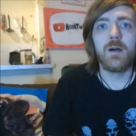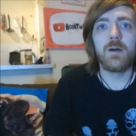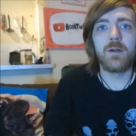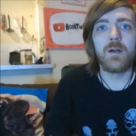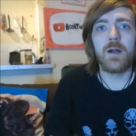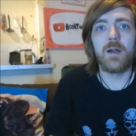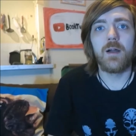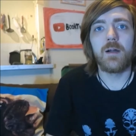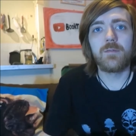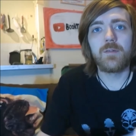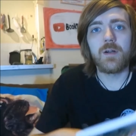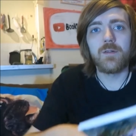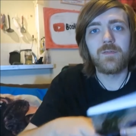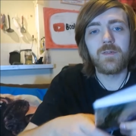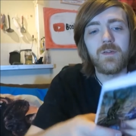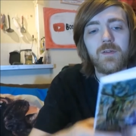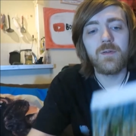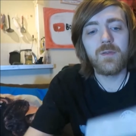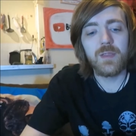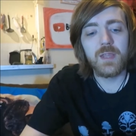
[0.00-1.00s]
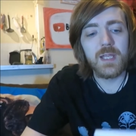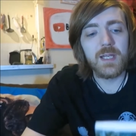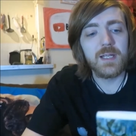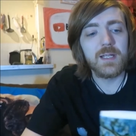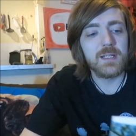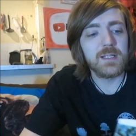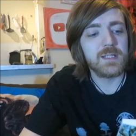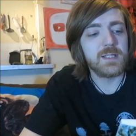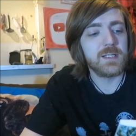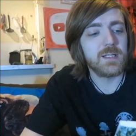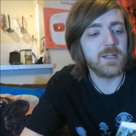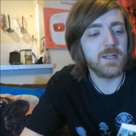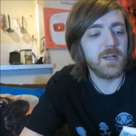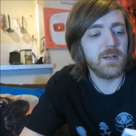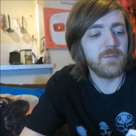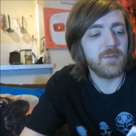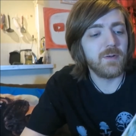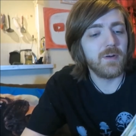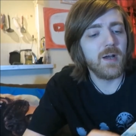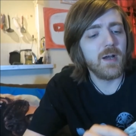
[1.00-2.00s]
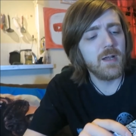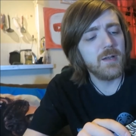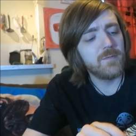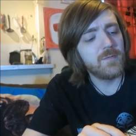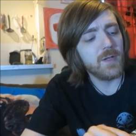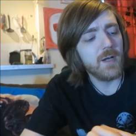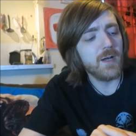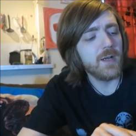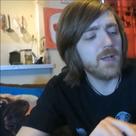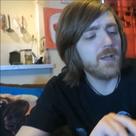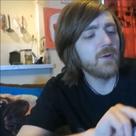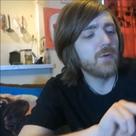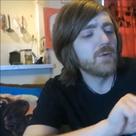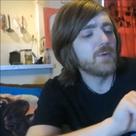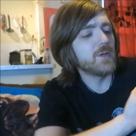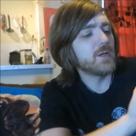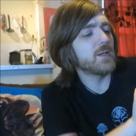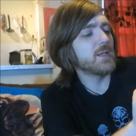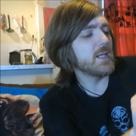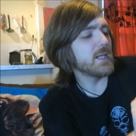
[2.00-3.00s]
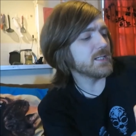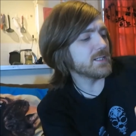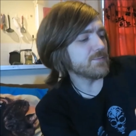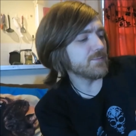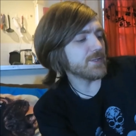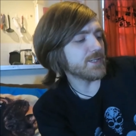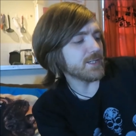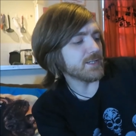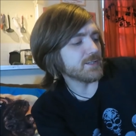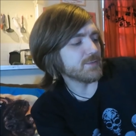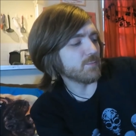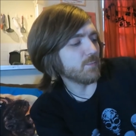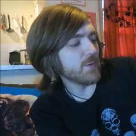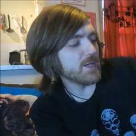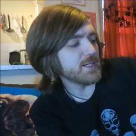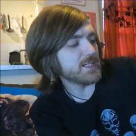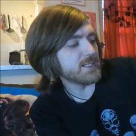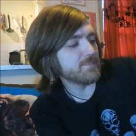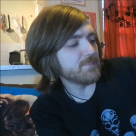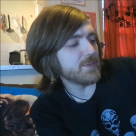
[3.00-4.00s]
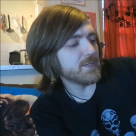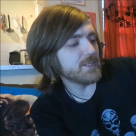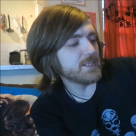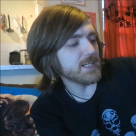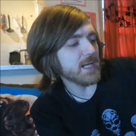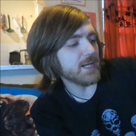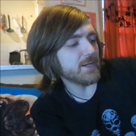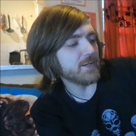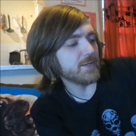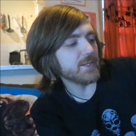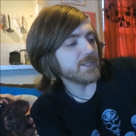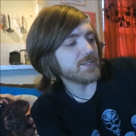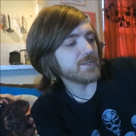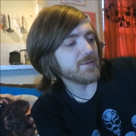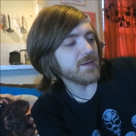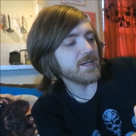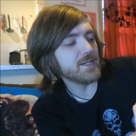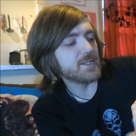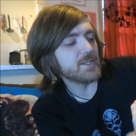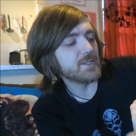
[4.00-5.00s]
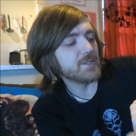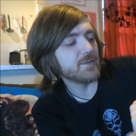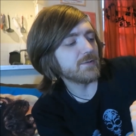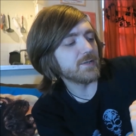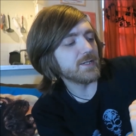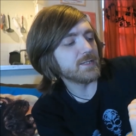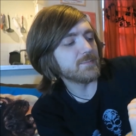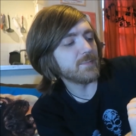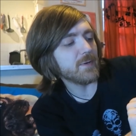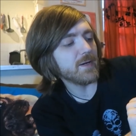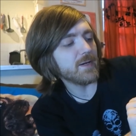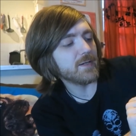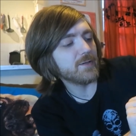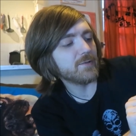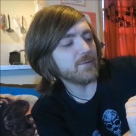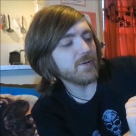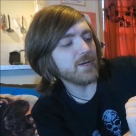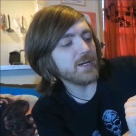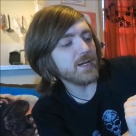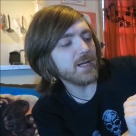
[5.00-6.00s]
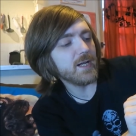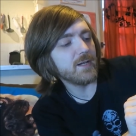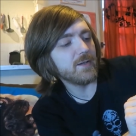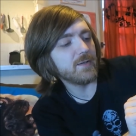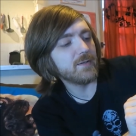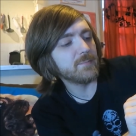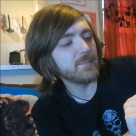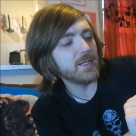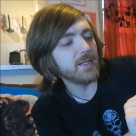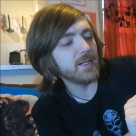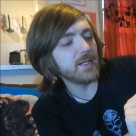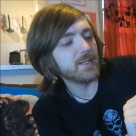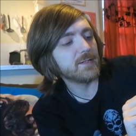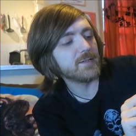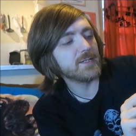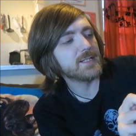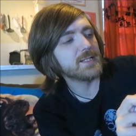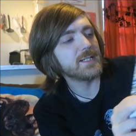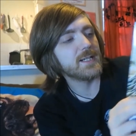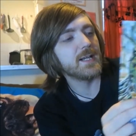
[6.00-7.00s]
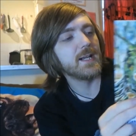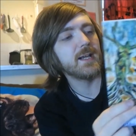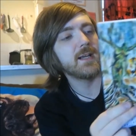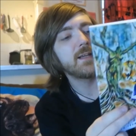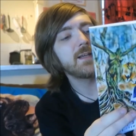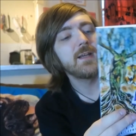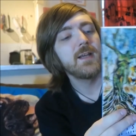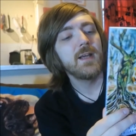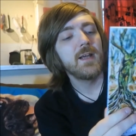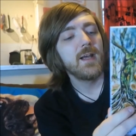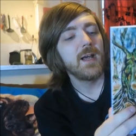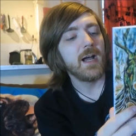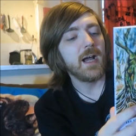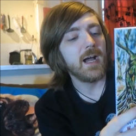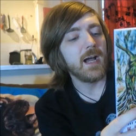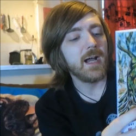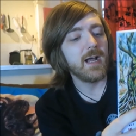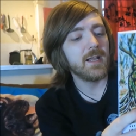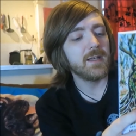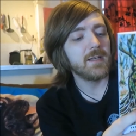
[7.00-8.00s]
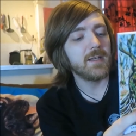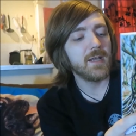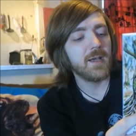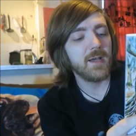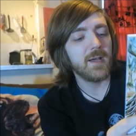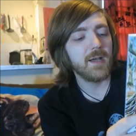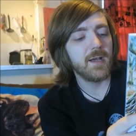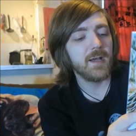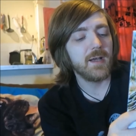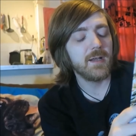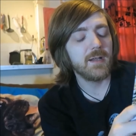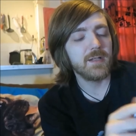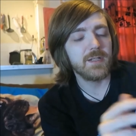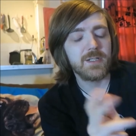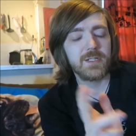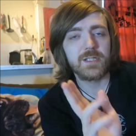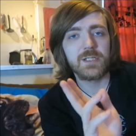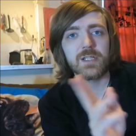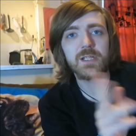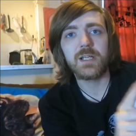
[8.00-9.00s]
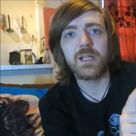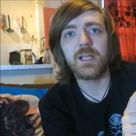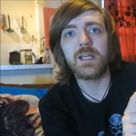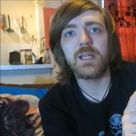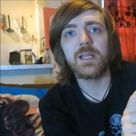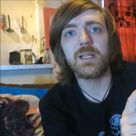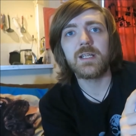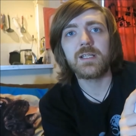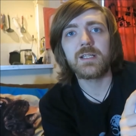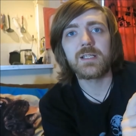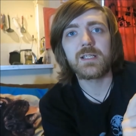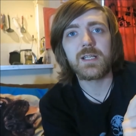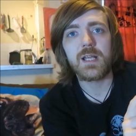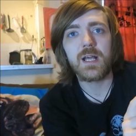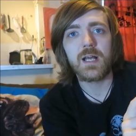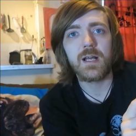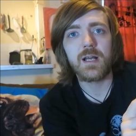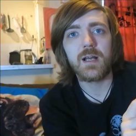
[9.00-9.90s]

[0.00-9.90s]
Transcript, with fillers: I've got a few things that have arrived. I ordered this, which is Whispers and Other Strange Stories by Crina-Ludmila Cristea. And she is,